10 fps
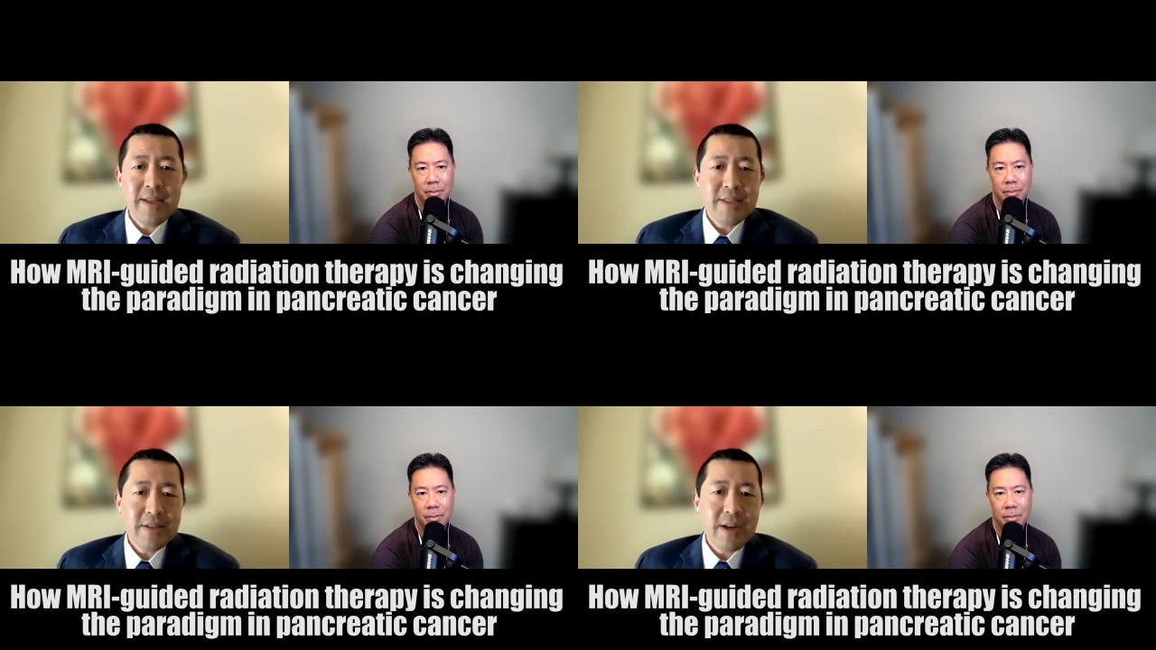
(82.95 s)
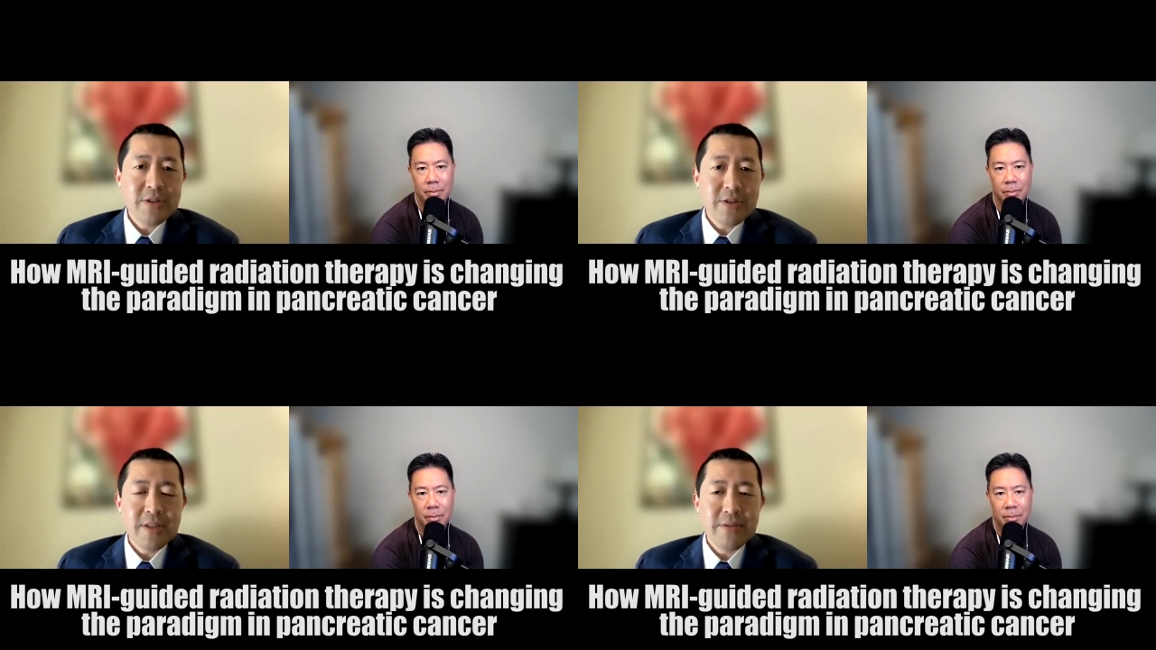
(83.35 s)
Speaker 1: as
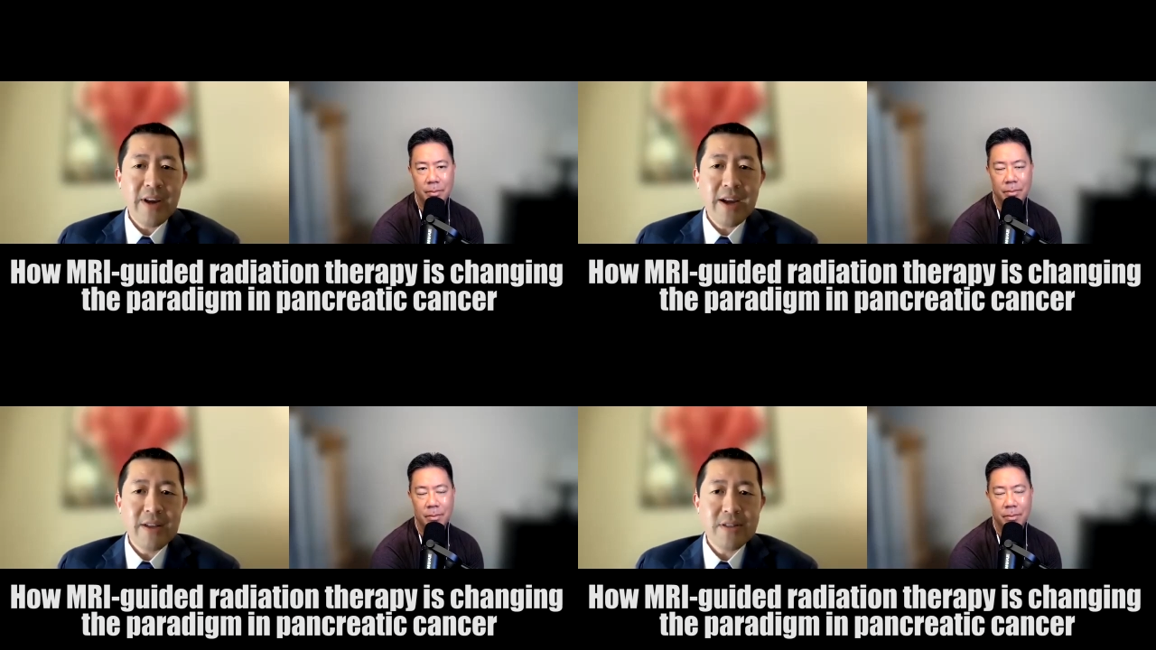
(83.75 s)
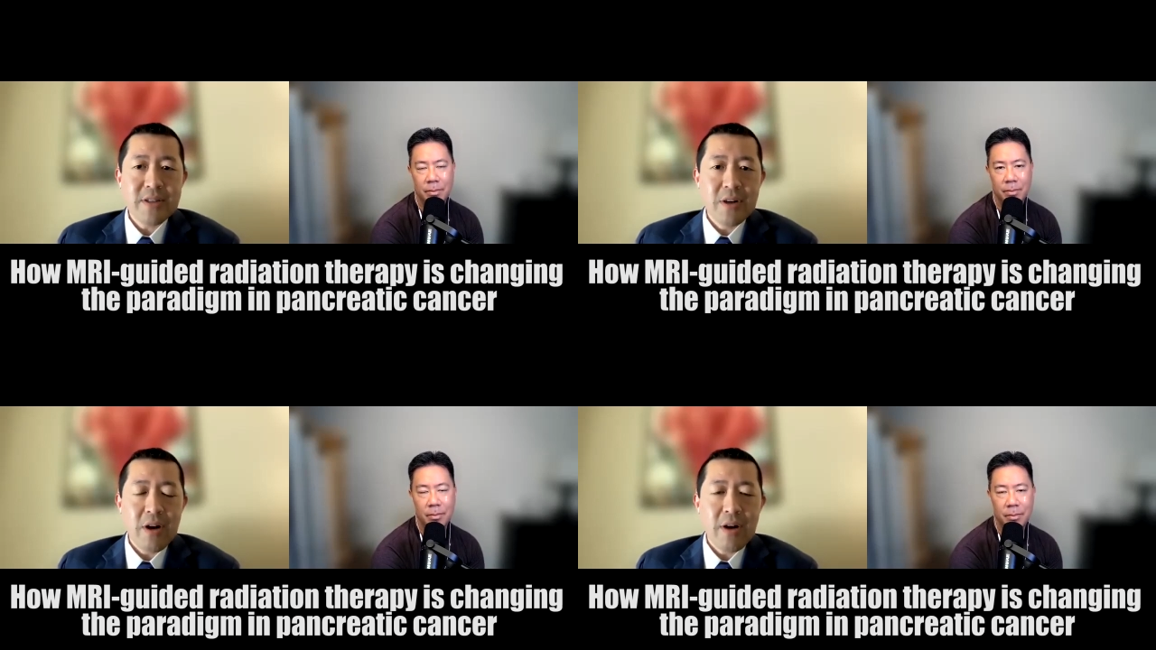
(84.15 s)
technology has
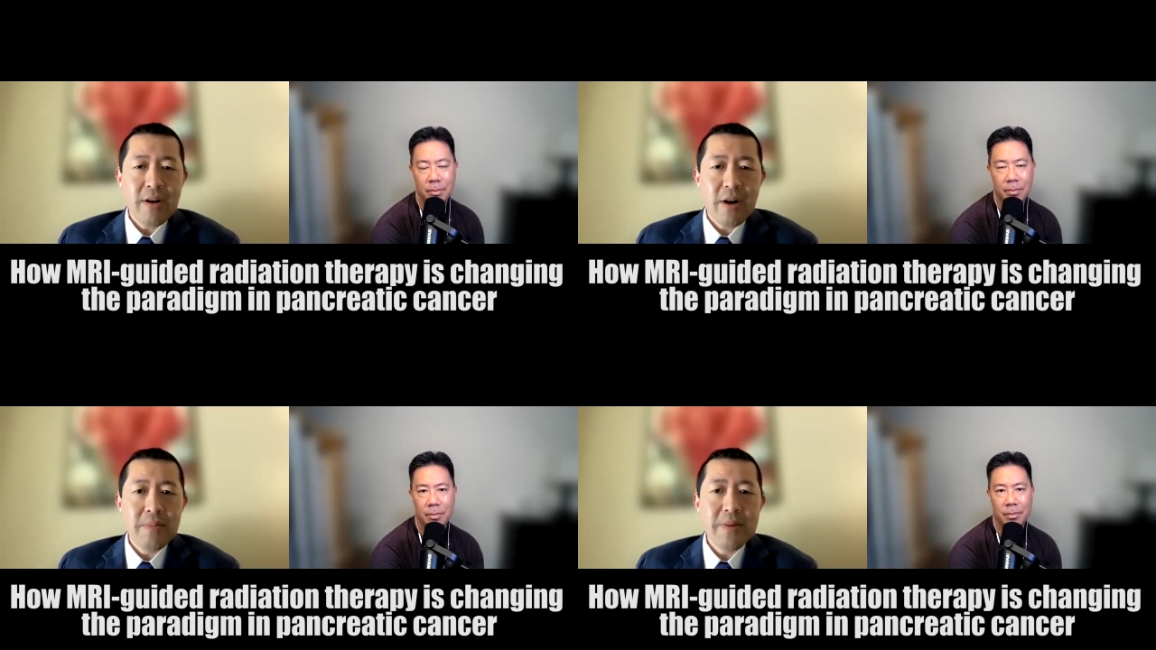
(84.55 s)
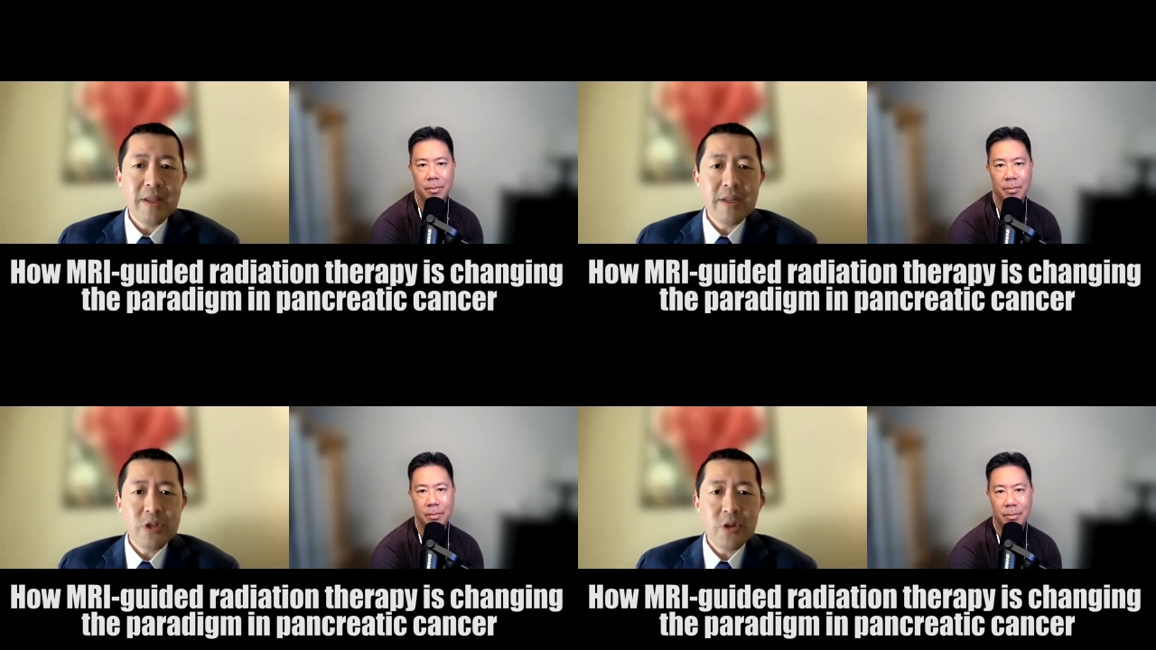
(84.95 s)
advanced, you know, our, our
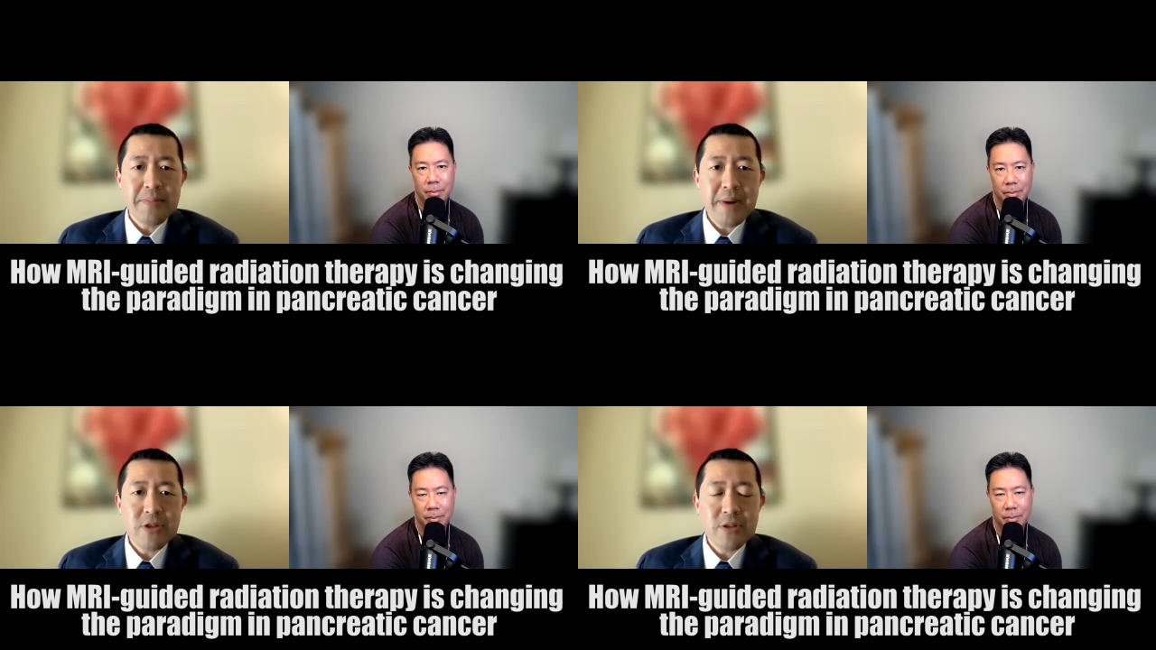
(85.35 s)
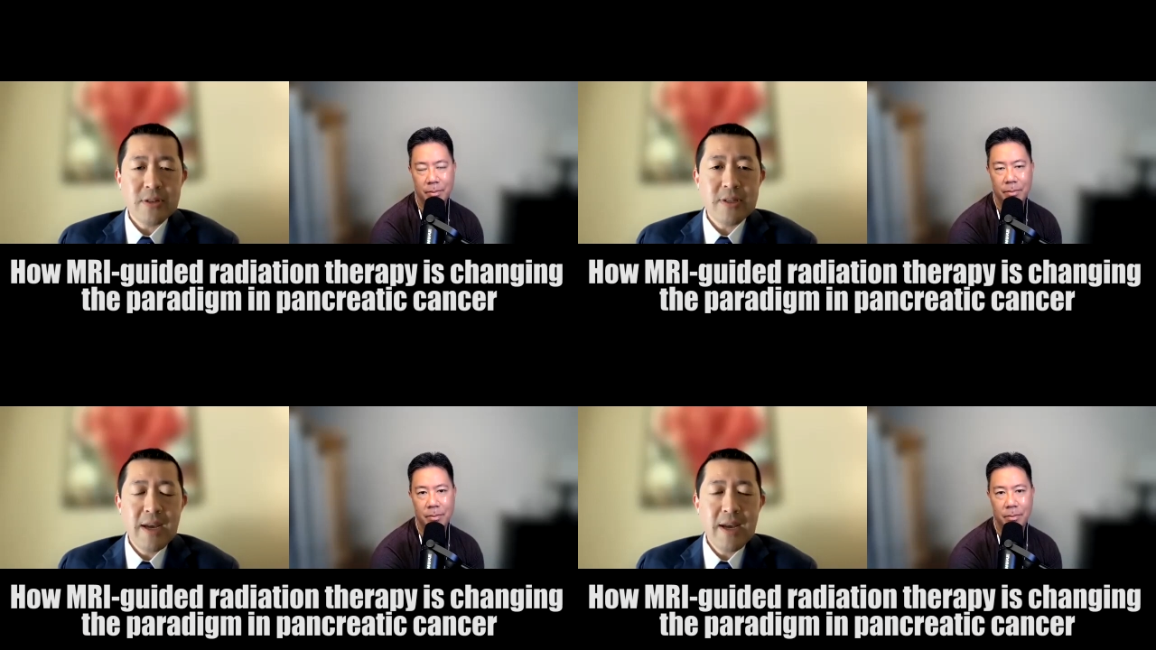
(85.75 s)
ability to treat
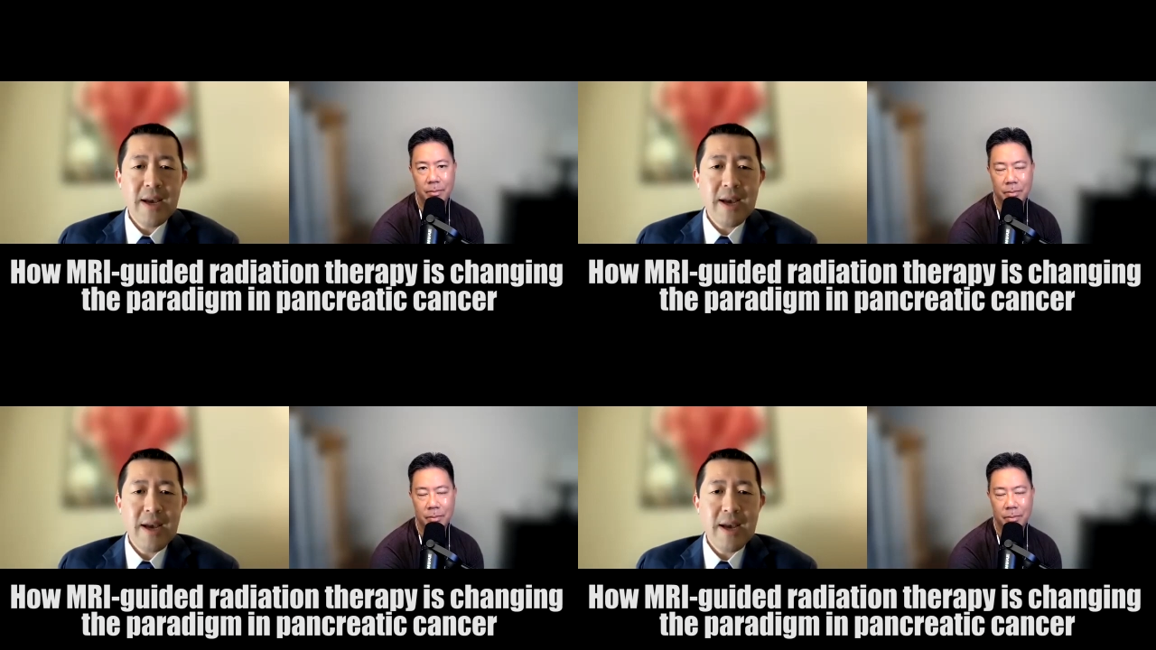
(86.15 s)
patients